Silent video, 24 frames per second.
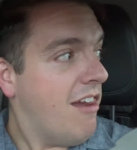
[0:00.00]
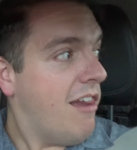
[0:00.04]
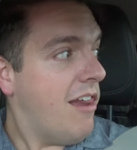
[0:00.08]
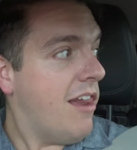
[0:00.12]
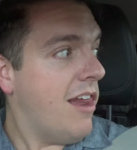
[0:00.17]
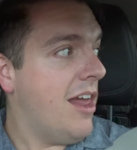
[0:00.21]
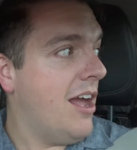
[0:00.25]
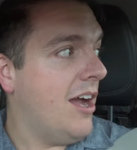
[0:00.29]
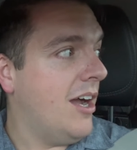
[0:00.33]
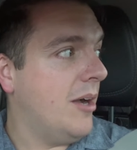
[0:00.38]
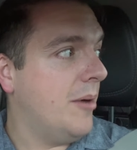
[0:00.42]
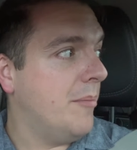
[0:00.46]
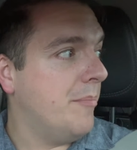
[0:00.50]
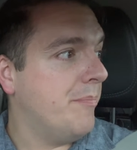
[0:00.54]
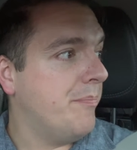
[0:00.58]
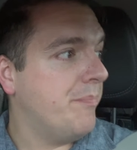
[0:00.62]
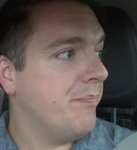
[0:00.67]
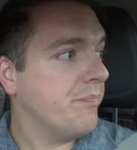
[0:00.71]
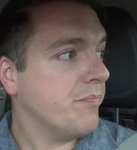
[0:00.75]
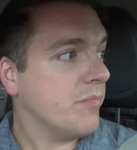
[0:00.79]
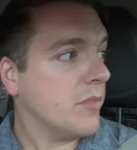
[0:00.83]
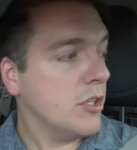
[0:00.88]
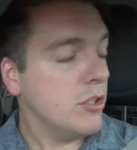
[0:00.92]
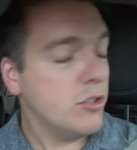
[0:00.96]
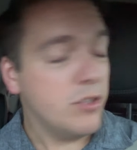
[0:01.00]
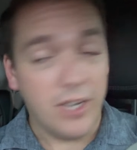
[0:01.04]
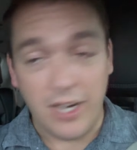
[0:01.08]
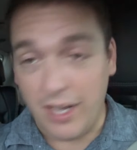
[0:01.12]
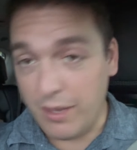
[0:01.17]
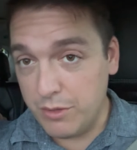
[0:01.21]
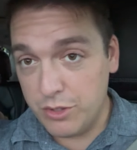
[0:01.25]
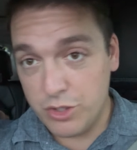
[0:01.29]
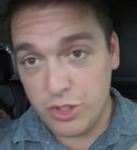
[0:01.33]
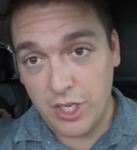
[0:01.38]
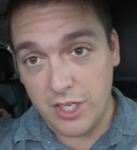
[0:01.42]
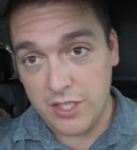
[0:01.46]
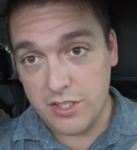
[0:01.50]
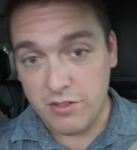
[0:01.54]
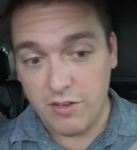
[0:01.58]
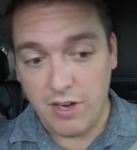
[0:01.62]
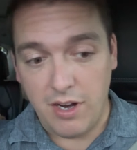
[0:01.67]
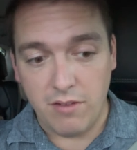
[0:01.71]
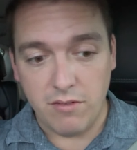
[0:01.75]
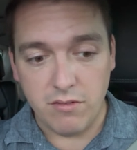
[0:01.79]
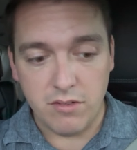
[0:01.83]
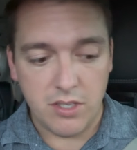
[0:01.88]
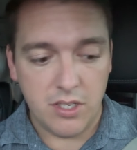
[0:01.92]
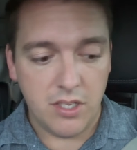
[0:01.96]
Um, so then I was chasing
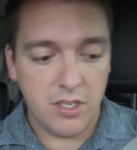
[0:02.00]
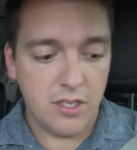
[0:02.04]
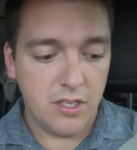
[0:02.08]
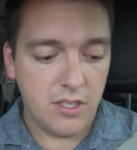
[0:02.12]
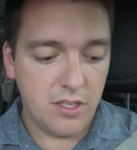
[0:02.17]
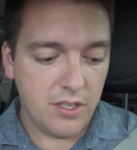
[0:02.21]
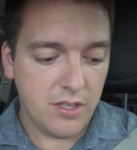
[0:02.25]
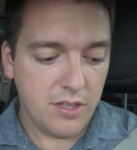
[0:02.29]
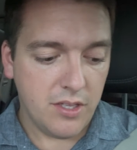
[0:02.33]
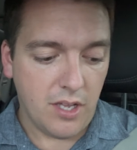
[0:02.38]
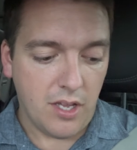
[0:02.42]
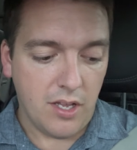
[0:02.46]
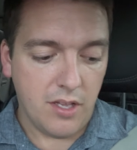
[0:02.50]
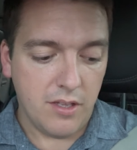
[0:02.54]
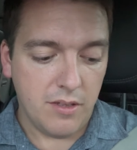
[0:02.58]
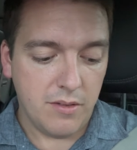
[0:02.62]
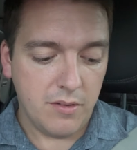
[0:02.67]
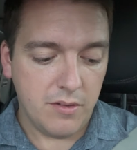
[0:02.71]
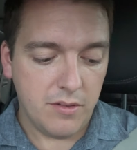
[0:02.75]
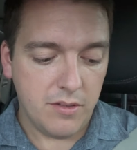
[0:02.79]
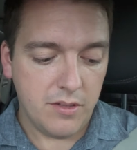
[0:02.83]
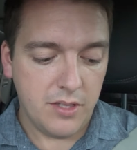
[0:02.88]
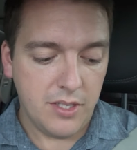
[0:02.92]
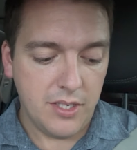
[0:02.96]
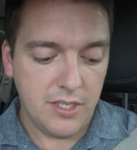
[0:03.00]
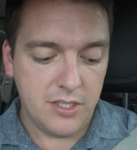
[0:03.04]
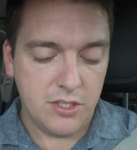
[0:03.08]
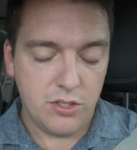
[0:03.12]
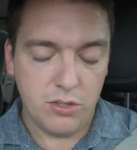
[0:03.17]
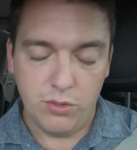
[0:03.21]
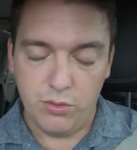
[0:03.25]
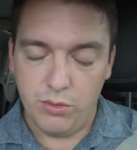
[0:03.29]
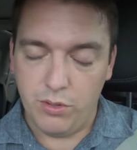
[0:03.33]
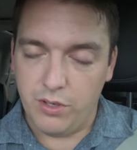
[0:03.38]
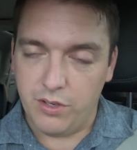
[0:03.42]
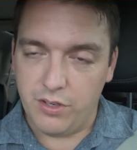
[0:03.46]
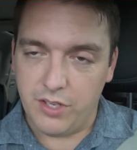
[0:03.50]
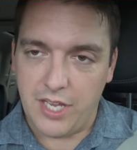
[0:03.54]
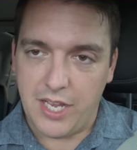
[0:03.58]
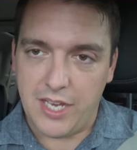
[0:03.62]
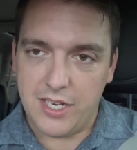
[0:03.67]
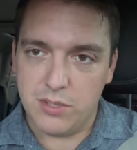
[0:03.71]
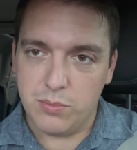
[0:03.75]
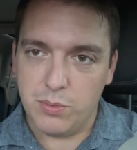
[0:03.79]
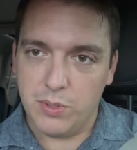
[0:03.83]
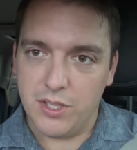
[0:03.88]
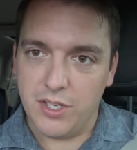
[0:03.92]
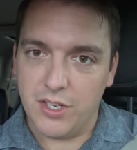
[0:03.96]
around uh, these two little guys
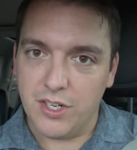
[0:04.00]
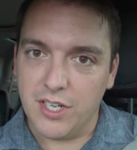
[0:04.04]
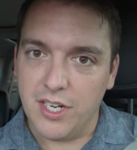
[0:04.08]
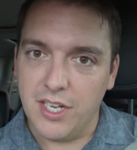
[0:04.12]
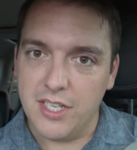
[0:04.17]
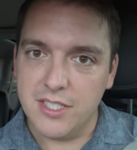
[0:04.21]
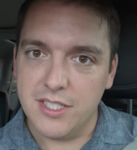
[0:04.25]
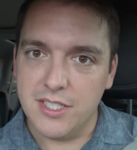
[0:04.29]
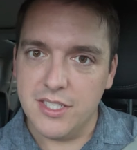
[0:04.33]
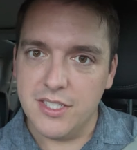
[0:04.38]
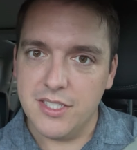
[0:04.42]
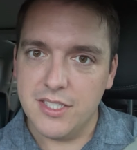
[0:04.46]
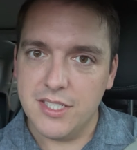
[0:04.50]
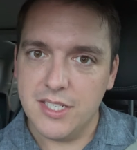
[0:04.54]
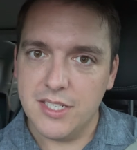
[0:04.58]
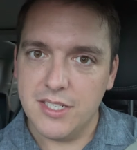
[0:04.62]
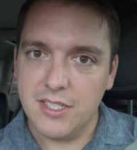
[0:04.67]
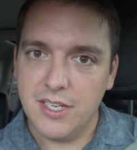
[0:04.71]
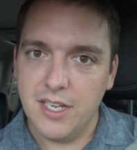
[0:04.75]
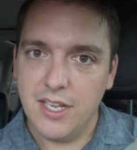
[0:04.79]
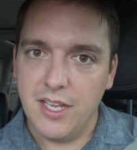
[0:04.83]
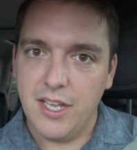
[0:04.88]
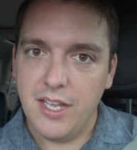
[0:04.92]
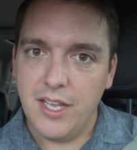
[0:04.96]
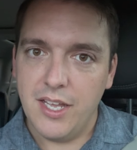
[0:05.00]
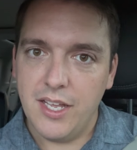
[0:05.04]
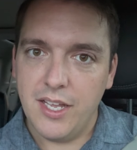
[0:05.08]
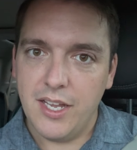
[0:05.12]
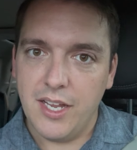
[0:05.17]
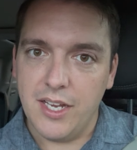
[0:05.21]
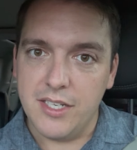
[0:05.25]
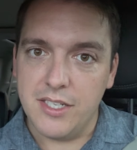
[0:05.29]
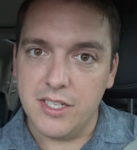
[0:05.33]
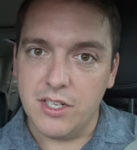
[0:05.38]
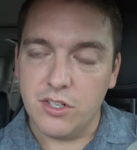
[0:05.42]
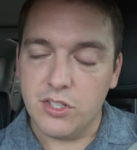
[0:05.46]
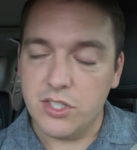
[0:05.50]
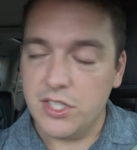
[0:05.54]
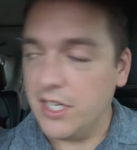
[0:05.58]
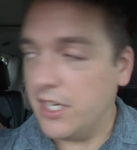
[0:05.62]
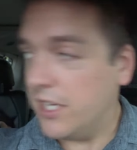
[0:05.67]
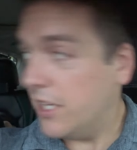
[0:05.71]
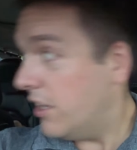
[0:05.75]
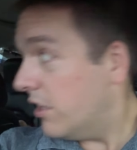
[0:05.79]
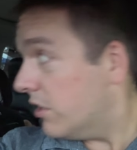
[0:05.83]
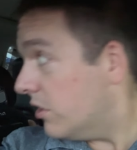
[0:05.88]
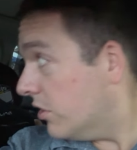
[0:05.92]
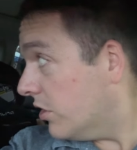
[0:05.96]
with their cousins and Auntie Christina,
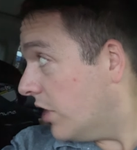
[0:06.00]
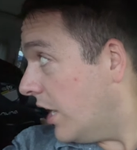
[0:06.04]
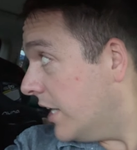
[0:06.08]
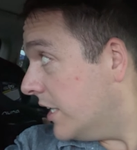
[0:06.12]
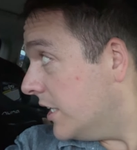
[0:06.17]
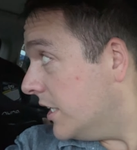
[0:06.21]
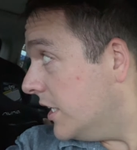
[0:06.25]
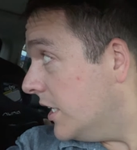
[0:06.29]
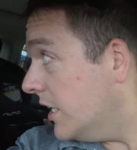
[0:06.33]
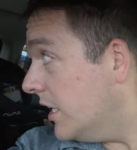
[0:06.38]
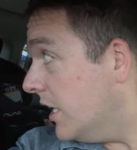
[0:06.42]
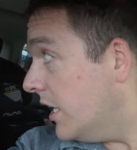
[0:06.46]
Uncle Granty.